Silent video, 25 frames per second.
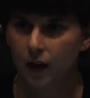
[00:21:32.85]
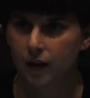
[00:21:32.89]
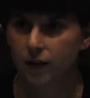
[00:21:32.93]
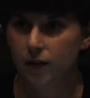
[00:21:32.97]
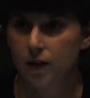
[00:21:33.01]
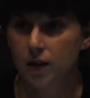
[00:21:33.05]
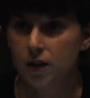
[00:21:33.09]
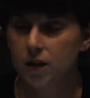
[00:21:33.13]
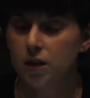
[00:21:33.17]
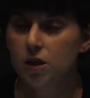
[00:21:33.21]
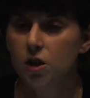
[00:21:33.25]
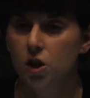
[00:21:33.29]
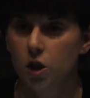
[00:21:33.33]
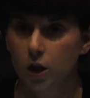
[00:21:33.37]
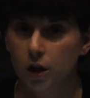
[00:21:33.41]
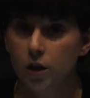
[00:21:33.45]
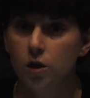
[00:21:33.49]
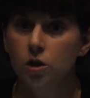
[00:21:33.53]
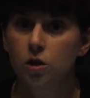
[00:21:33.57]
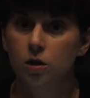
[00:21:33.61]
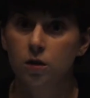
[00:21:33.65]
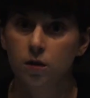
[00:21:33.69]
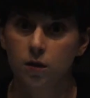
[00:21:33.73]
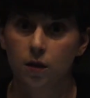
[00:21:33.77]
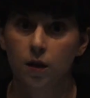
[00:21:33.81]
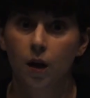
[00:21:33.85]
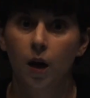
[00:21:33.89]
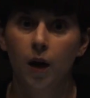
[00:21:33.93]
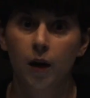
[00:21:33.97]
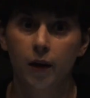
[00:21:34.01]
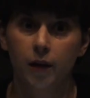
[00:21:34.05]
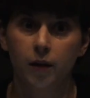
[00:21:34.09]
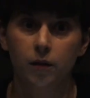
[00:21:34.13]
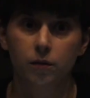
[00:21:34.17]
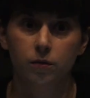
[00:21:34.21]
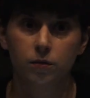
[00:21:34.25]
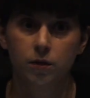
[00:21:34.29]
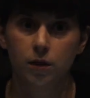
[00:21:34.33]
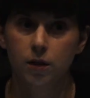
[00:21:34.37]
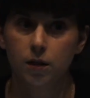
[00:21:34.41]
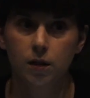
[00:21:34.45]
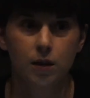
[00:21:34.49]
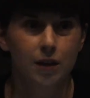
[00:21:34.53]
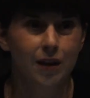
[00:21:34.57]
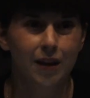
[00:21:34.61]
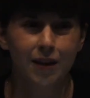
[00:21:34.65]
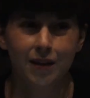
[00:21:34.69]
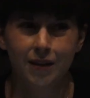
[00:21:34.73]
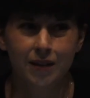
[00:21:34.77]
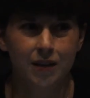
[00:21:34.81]
This changes lives. It's
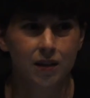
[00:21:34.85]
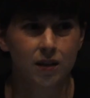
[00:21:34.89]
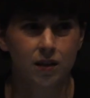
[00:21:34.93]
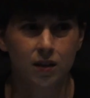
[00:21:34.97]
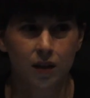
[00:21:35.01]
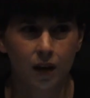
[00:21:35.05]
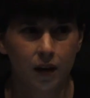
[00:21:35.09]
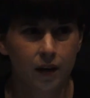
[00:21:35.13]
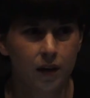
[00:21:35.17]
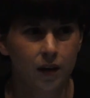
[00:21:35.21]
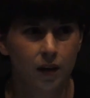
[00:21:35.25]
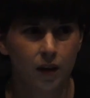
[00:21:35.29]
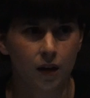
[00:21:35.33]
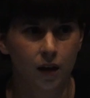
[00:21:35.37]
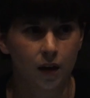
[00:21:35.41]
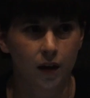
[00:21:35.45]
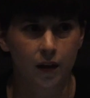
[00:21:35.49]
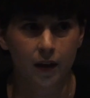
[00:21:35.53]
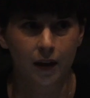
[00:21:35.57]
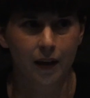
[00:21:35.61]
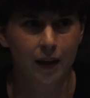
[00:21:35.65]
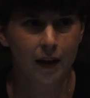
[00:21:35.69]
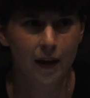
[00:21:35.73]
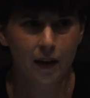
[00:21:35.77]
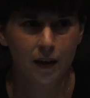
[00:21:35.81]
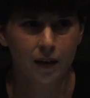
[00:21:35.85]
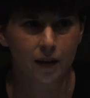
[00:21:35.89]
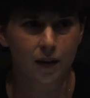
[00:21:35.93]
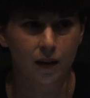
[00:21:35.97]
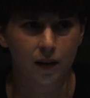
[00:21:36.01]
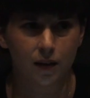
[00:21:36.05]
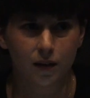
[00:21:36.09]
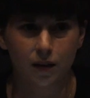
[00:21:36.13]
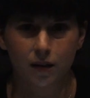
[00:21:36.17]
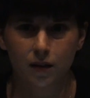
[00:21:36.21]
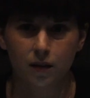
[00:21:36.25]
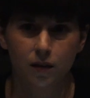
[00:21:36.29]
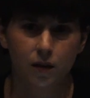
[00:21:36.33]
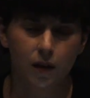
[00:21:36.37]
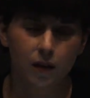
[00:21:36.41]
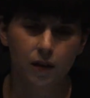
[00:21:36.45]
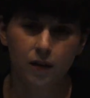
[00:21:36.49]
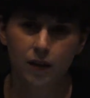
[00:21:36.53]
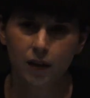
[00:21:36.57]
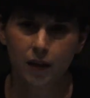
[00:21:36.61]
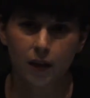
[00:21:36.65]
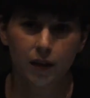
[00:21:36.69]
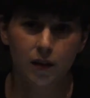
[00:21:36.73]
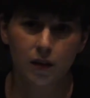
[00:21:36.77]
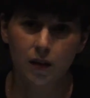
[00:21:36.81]
not exciting, I get it. And I
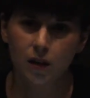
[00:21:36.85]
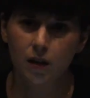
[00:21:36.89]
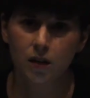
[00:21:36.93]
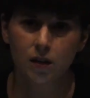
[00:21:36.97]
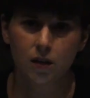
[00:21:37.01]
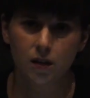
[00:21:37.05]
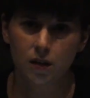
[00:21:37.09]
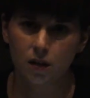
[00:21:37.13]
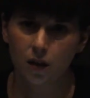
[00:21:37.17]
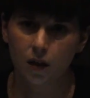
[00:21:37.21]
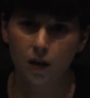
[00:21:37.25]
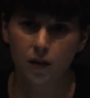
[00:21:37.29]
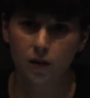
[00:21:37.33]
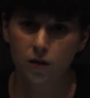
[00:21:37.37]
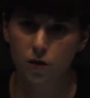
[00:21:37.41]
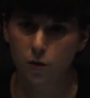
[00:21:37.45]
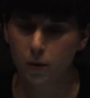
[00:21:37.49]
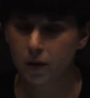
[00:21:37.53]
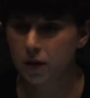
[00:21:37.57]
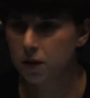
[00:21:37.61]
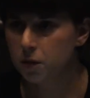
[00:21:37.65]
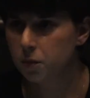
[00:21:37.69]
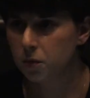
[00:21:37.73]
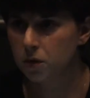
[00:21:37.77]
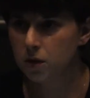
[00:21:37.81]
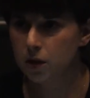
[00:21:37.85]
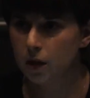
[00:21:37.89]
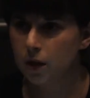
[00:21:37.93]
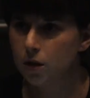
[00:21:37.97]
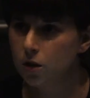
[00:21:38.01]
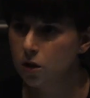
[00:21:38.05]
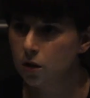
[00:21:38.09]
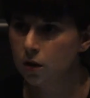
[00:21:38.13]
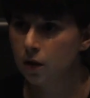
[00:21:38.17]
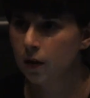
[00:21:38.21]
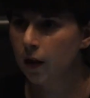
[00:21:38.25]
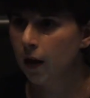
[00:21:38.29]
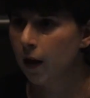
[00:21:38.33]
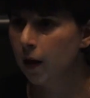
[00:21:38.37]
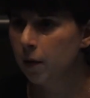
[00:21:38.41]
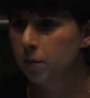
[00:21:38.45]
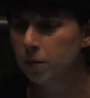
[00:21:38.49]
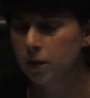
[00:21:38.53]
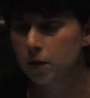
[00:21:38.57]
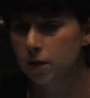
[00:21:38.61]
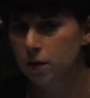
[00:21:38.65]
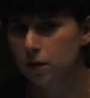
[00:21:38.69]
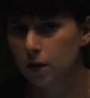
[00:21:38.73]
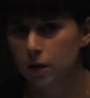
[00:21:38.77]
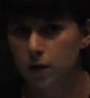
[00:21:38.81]
get that it's not a transportation app
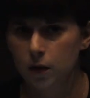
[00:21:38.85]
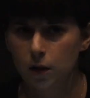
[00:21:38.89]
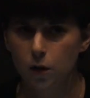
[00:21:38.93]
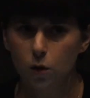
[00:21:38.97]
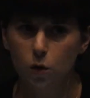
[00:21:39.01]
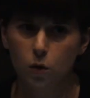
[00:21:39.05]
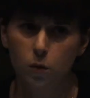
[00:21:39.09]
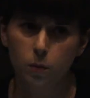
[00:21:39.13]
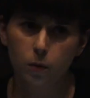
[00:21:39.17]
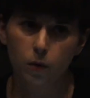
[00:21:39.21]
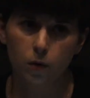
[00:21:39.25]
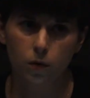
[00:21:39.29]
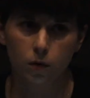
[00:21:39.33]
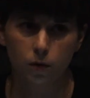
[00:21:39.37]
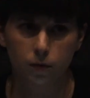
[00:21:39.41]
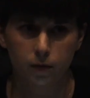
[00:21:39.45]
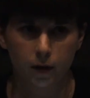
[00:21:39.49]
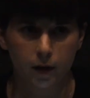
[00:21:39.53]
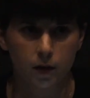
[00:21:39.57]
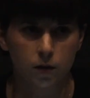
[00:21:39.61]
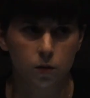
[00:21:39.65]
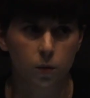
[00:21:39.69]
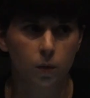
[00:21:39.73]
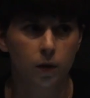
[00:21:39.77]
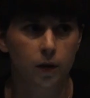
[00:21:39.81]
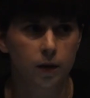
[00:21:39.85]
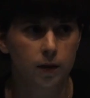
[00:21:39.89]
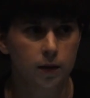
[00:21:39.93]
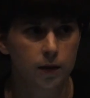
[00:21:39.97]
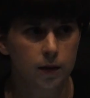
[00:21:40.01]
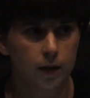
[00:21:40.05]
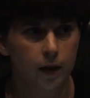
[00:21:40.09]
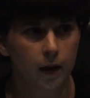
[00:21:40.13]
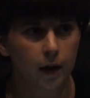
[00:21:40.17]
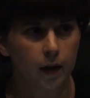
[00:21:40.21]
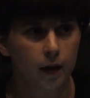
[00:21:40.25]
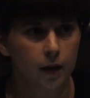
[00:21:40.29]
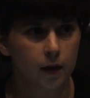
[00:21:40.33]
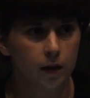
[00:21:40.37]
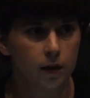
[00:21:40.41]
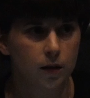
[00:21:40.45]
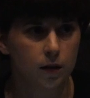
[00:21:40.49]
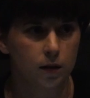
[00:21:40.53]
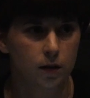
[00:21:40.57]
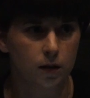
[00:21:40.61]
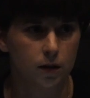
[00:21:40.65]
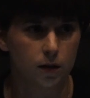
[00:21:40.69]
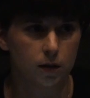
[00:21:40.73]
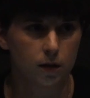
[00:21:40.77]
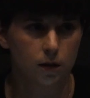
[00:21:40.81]
and it's not the Uber of X, Y, and Z and
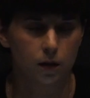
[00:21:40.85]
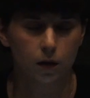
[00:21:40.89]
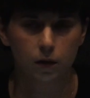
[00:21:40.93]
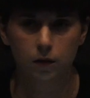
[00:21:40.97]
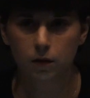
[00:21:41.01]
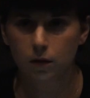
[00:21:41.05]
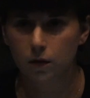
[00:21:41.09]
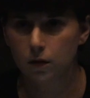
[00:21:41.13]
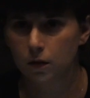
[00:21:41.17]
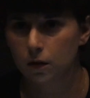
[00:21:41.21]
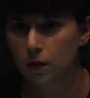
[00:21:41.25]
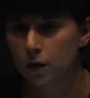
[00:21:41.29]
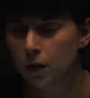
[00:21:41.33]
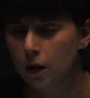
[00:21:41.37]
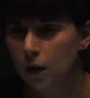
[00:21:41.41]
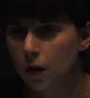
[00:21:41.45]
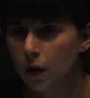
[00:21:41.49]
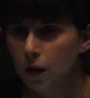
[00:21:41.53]
it's not the,